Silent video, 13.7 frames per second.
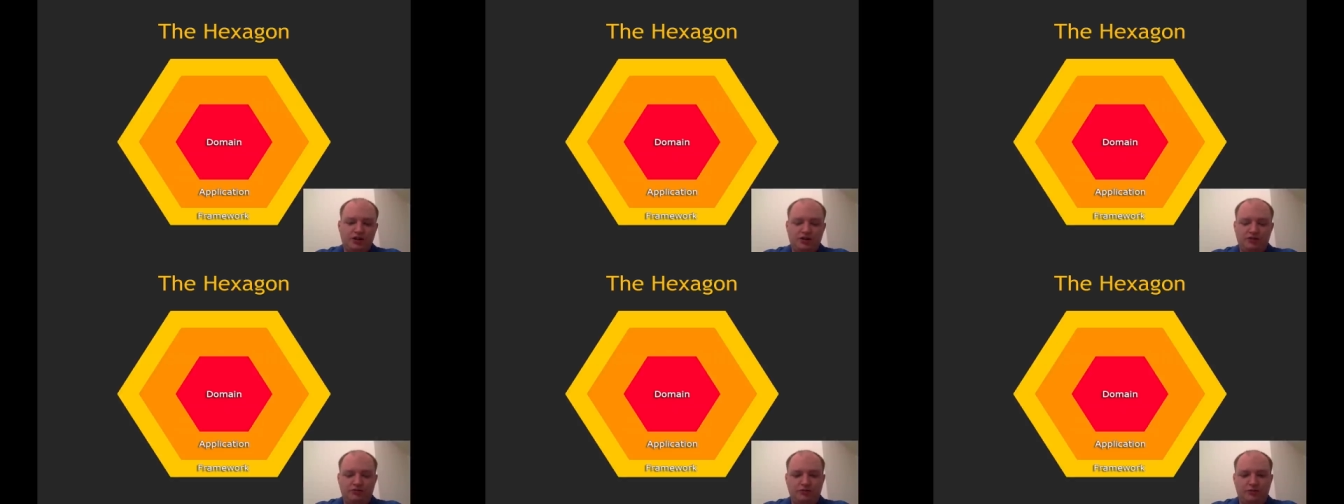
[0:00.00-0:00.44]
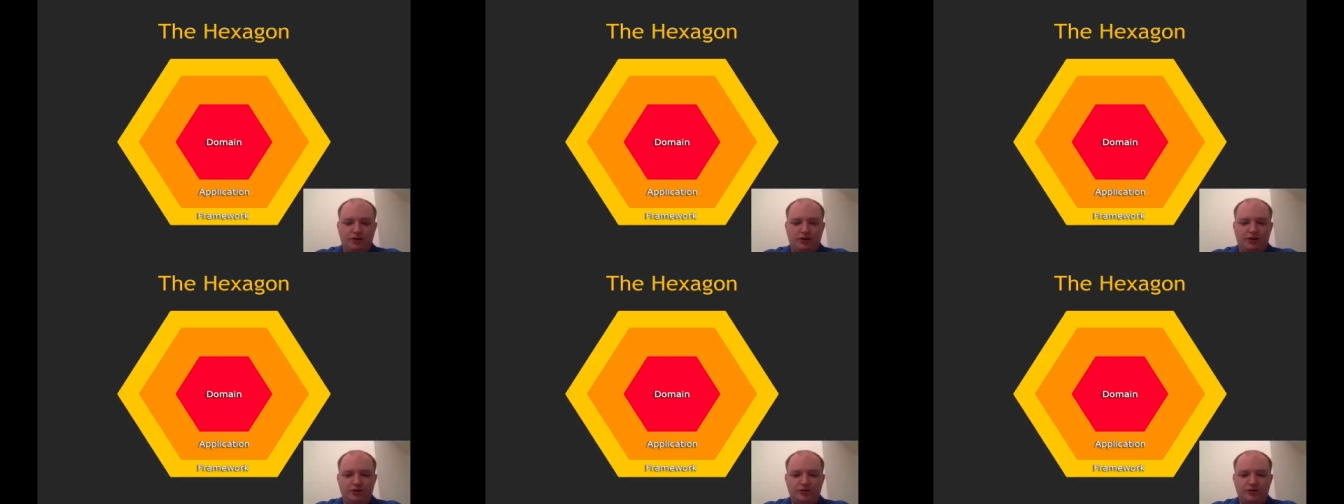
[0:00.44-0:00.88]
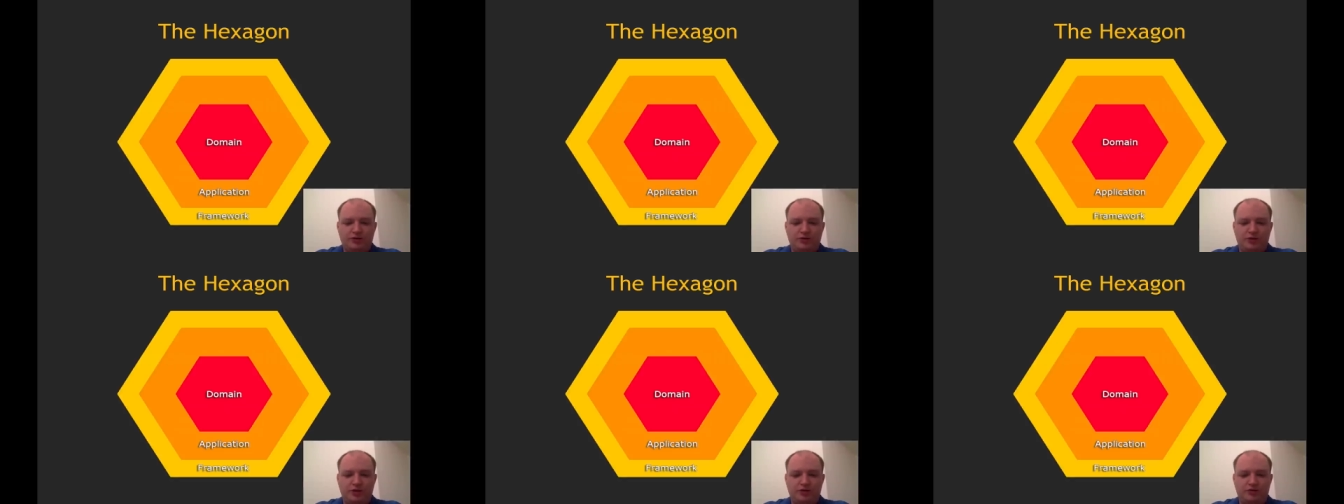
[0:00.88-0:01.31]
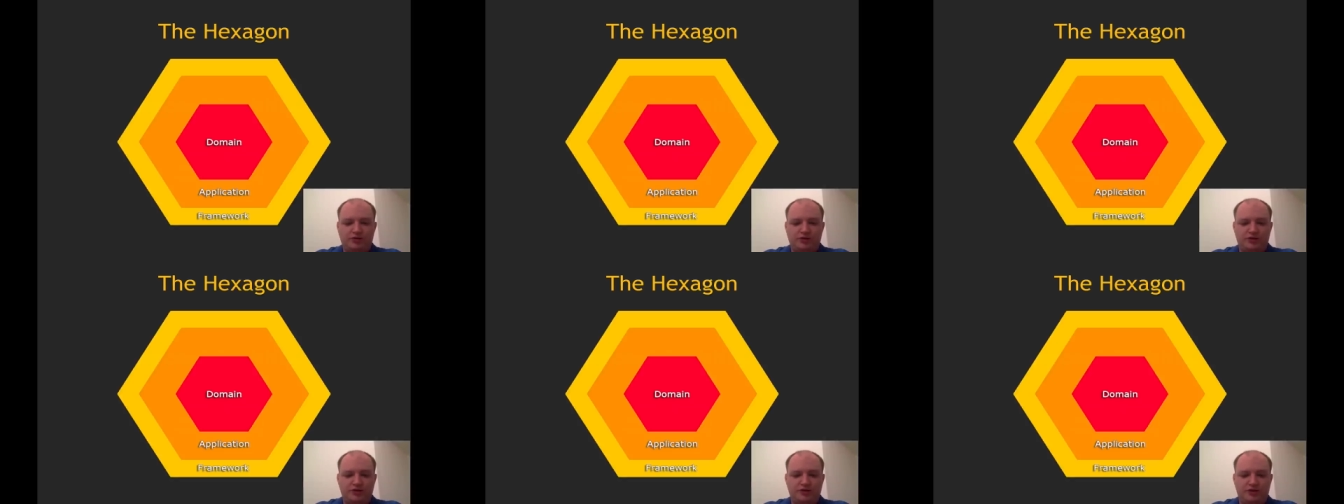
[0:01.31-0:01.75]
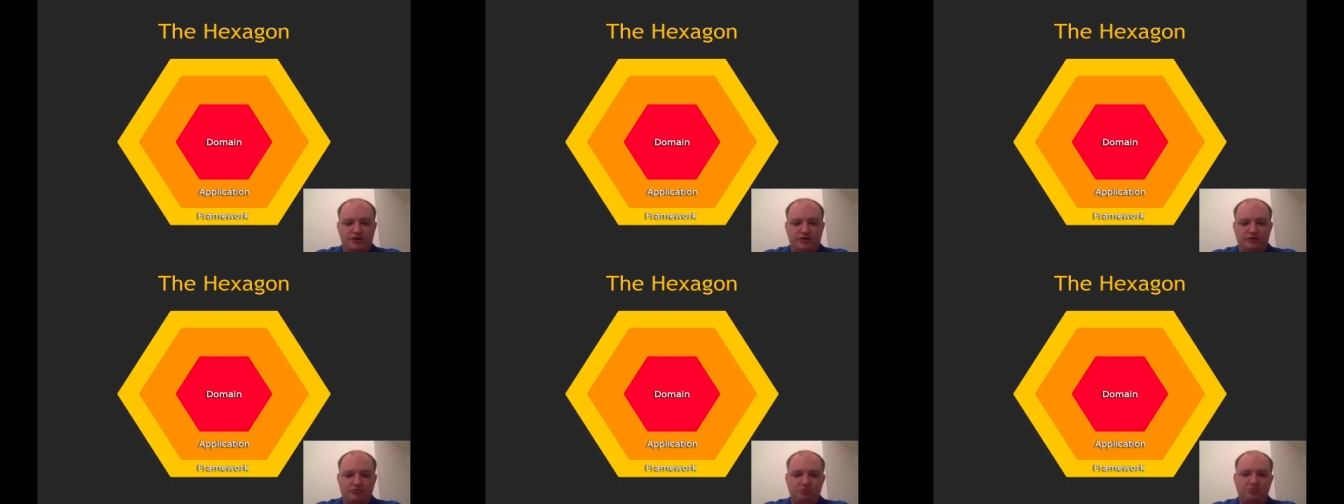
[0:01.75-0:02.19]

even without domain-driven design.